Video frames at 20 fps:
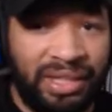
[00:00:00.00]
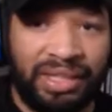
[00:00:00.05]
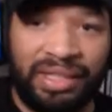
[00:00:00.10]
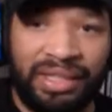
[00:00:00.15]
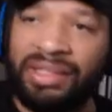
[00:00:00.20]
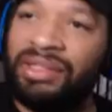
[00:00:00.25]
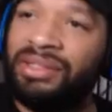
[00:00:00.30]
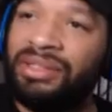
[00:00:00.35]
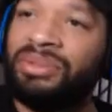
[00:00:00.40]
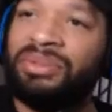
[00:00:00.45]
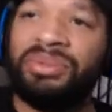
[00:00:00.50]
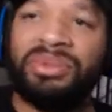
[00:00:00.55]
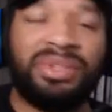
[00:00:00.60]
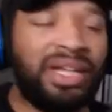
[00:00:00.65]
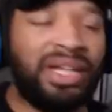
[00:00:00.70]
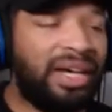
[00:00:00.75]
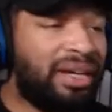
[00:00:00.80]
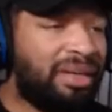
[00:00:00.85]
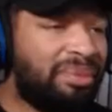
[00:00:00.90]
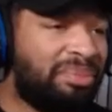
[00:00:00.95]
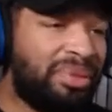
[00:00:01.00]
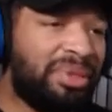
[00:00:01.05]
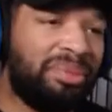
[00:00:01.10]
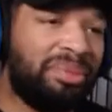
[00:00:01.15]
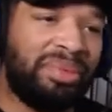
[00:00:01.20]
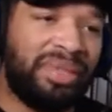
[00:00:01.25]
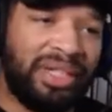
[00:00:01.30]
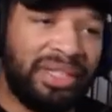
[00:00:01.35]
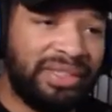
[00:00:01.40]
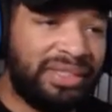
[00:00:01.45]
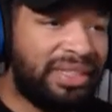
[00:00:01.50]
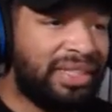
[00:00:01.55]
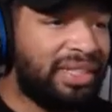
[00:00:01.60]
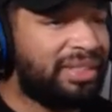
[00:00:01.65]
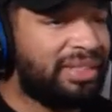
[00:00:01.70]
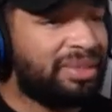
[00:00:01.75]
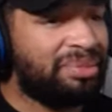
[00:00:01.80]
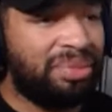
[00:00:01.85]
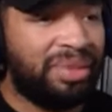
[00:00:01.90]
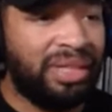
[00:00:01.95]
You will not be PlayStation
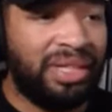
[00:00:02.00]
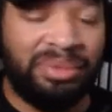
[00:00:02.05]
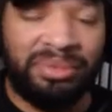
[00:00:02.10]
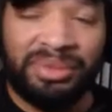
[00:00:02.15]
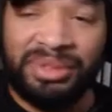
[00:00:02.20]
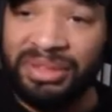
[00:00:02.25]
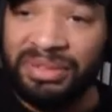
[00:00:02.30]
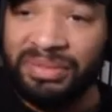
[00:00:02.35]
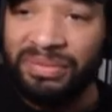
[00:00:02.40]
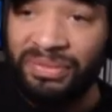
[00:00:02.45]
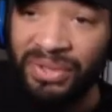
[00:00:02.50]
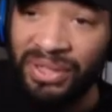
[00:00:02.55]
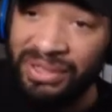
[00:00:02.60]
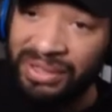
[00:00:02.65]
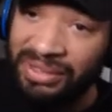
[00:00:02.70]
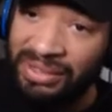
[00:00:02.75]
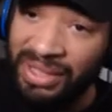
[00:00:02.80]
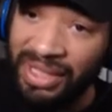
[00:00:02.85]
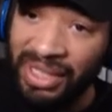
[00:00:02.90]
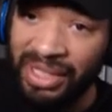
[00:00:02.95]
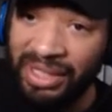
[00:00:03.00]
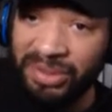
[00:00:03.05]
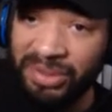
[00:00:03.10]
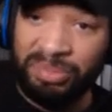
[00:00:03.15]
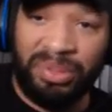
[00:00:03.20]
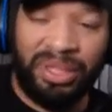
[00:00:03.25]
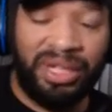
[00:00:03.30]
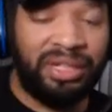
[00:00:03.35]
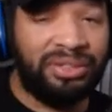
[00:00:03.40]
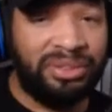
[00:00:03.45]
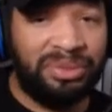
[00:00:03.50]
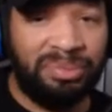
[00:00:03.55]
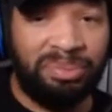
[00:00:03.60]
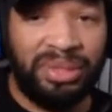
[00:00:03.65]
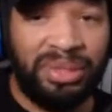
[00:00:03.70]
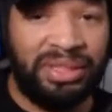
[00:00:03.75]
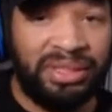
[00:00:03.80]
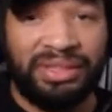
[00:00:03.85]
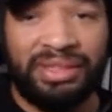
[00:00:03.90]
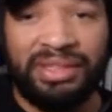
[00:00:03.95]
playing with your friends on Xbox or
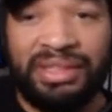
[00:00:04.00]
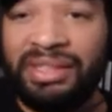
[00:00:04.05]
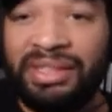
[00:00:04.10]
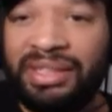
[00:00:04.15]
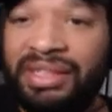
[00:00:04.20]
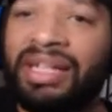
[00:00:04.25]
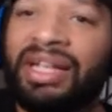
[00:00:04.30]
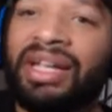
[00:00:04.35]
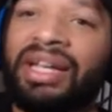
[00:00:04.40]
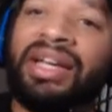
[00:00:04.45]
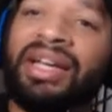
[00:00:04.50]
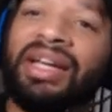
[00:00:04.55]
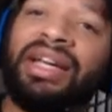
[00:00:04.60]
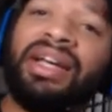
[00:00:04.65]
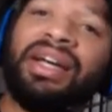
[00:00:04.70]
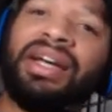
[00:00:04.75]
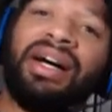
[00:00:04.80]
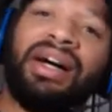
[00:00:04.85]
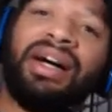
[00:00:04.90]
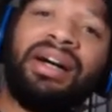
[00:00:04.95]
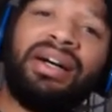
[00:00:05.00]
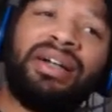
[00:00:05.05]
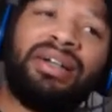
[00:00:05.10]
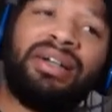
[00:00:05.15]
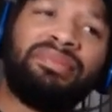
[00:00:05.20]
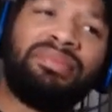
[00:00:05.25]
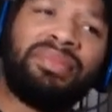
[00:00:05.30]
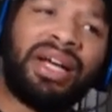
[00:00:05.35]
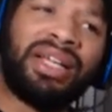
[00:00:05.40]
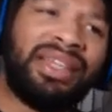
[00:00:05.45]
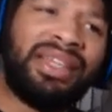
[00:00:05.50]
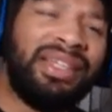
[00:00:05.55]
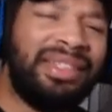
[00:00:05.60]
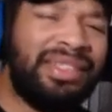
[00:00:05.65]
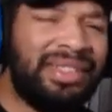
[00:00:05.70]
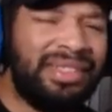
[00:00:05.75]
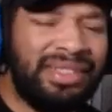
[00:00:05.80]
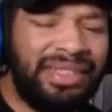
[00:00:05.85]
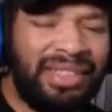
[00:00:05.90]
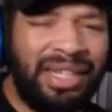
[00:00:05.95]
PC. I think this
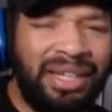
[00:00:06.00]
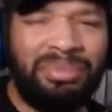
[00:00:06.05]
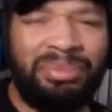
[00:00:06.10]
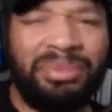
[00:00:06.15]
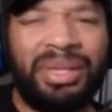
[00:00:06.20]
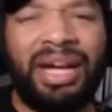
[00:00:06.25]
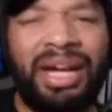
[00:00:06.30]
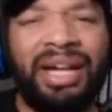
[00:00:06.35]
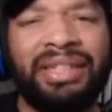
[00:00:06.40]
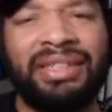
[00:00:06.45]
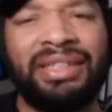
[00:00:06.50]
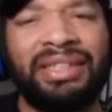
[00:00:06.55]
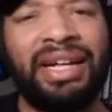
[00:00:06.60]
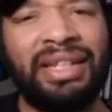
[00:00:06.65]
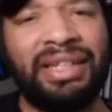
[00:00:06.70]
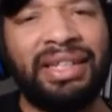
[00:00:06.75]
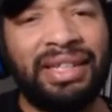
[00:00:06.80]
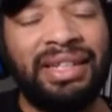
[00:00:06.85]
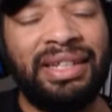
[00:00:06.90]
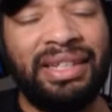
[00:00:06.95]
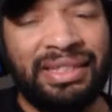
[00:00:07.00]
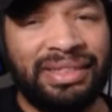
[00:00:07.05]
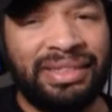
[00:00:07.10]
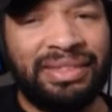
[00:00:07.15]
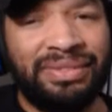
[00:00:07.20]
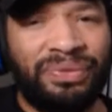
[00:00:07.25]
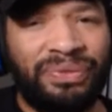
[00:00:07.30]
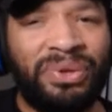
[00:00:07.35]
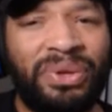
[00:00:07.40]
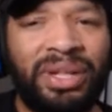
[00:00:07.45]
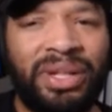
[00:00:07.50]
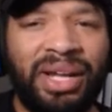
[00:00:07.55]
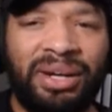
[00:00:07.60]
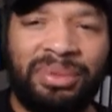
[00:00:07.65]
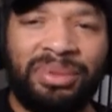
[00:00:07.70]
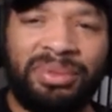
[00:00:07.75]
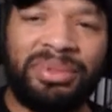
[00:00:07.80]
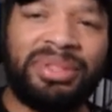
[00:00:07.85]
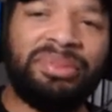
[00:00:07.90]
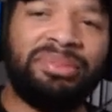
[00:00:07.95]
game will actually, I think Fallout would
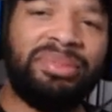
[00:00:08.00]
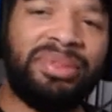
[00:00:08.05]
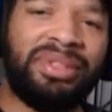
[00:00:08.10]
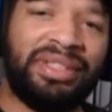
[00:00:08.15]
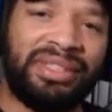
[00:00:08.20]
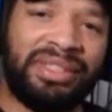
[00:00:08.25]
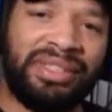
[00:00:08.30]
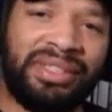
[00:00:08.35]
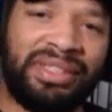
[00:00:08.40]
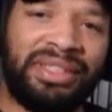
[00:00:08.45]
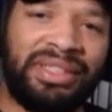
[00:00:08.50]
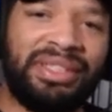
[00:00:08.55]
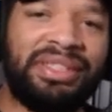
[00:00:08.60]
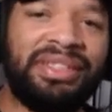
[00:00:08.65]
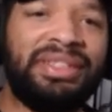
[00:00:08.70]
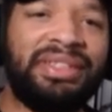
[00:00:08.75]
have been a good